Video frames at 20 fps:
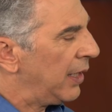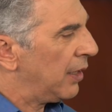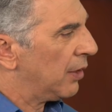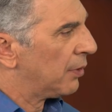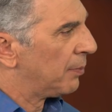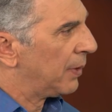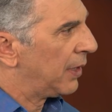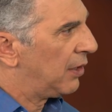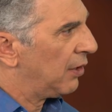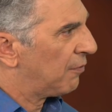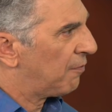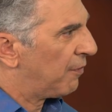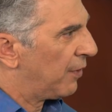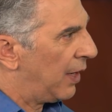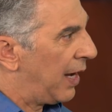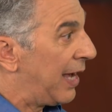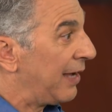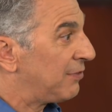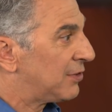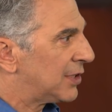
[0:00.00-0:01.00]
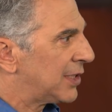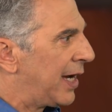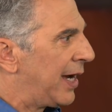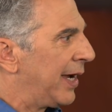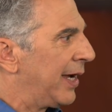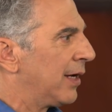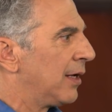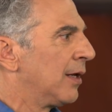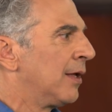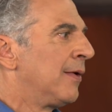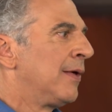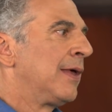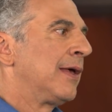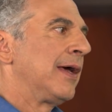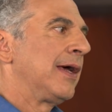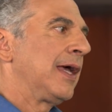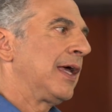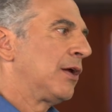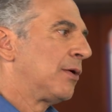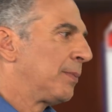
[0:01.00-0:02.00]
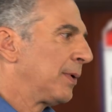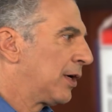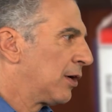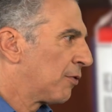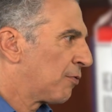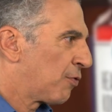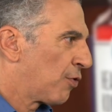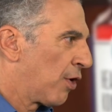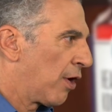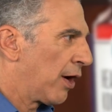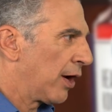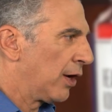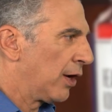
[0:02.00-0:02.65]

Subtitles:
it'll be good for lifestyle, it'll be good for our